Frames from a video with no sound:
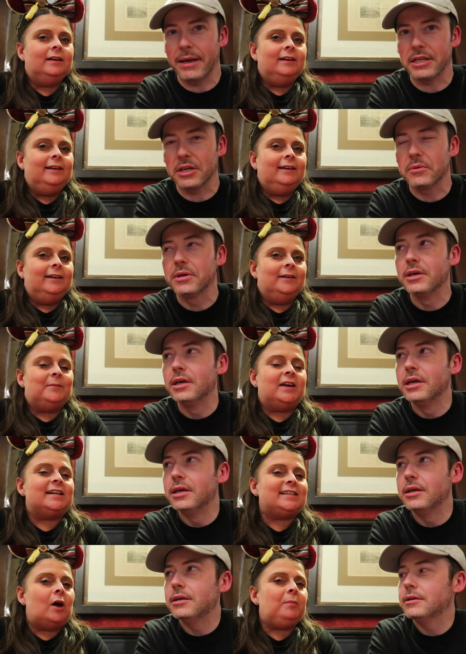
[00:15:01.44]
Speaker 1: menu.
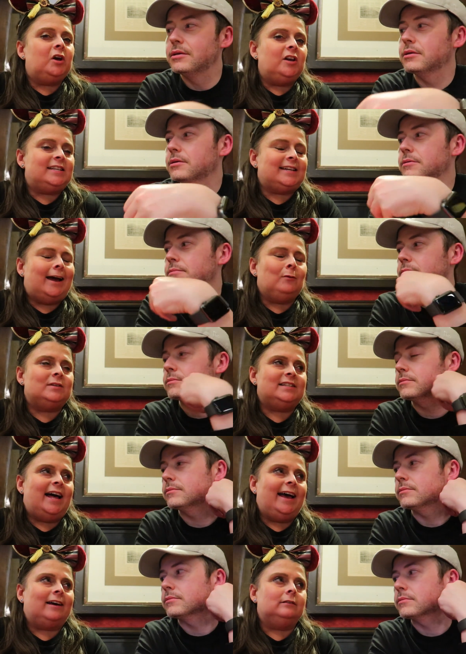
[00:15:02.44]
Speaker 2: Because I'll be honest, I was
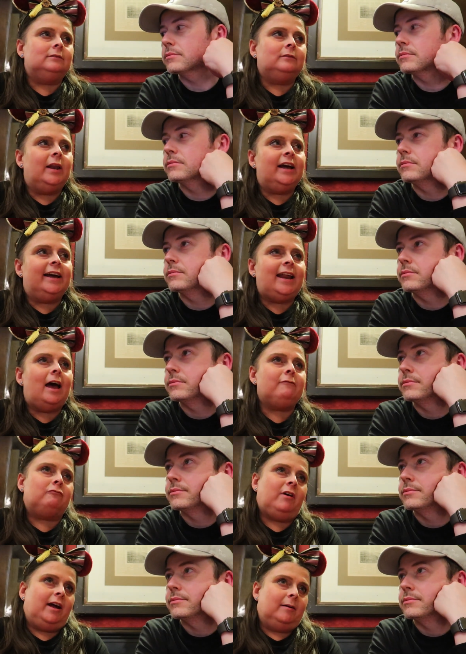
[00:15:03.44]
like, mm, well, I can have
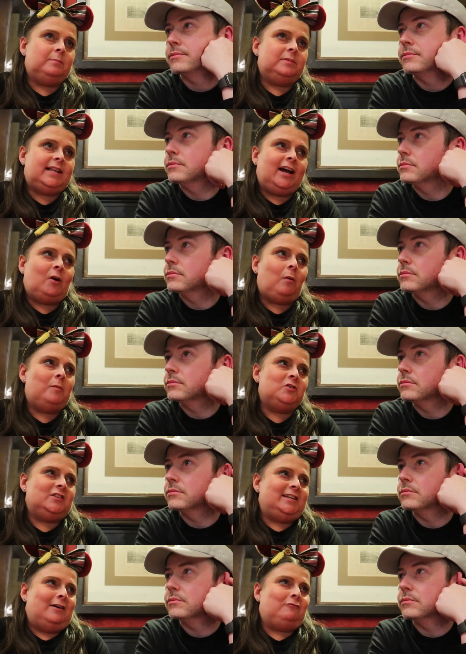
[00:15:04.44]
ribs. Like, I'll probably
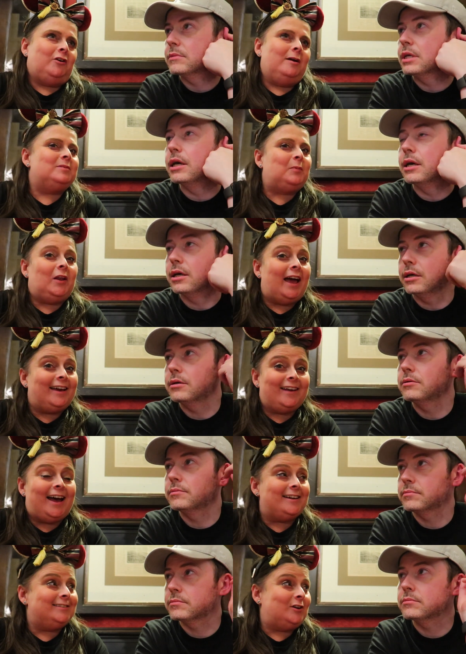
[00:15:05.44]
just have ribs, yeah. but like, I
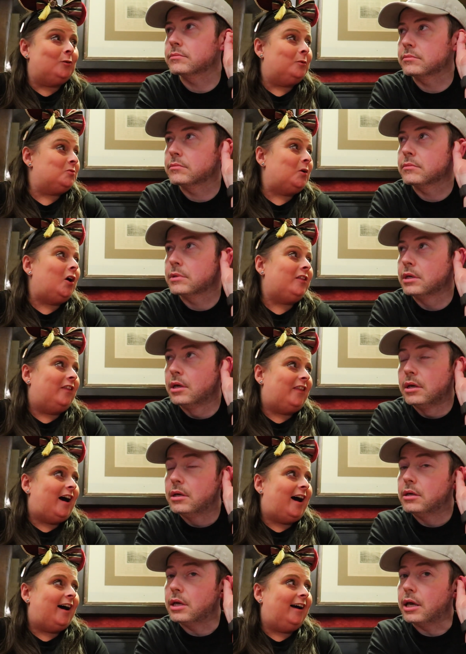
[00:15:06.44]
had so much more than
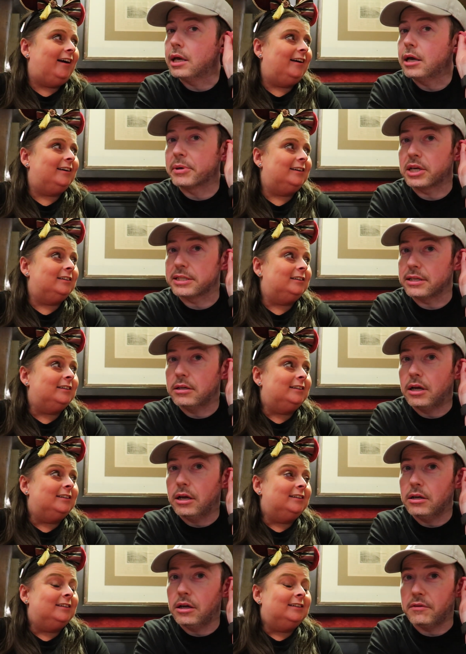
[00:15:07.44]
that.
Speaker 1: Yeah, and because
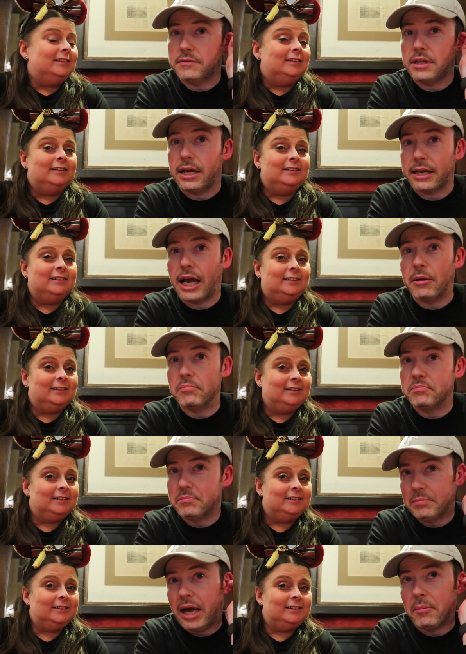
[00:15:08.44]
oh, like I'm,
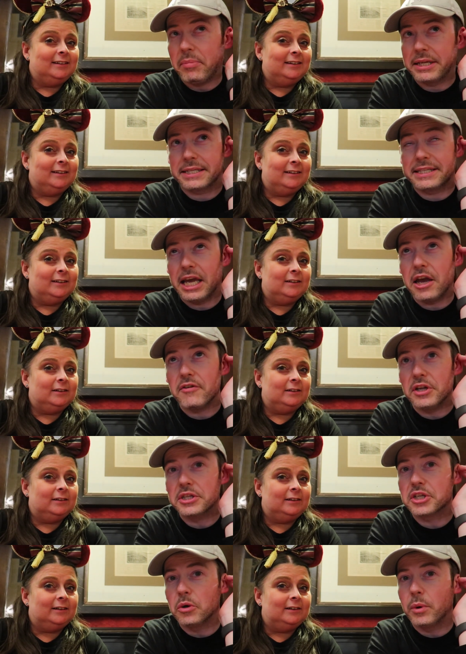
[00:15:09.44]
I'm
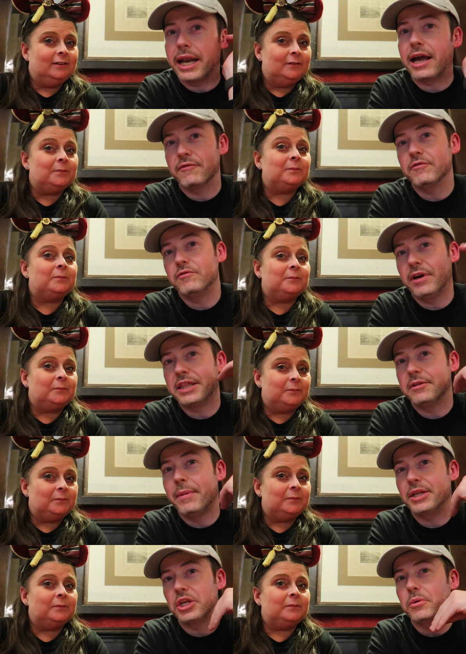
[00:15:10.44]
pescatarian, so when I read the
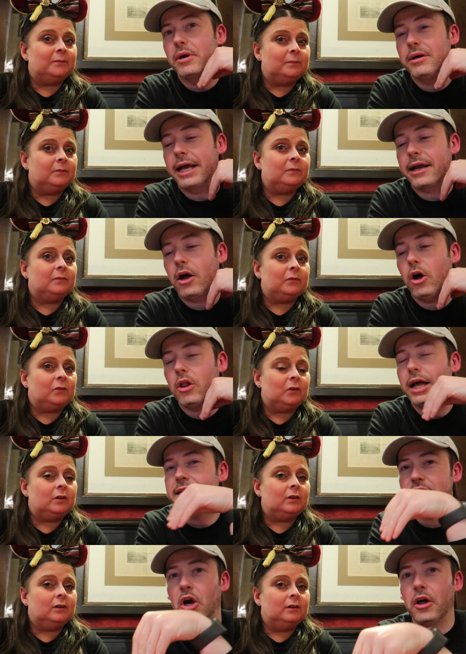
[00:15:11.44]
menu, like all
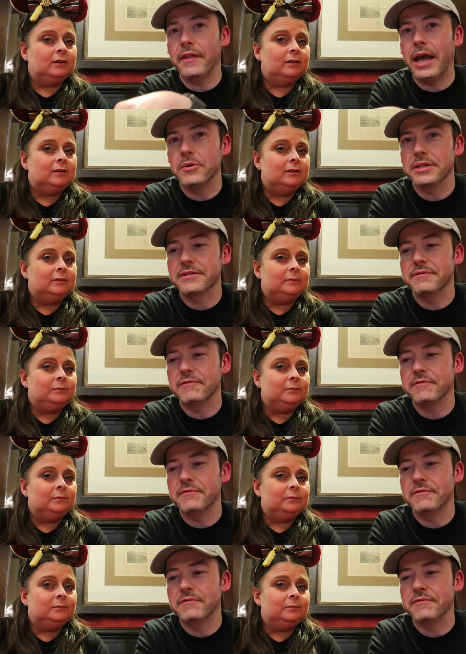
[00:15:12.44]
I saw on there was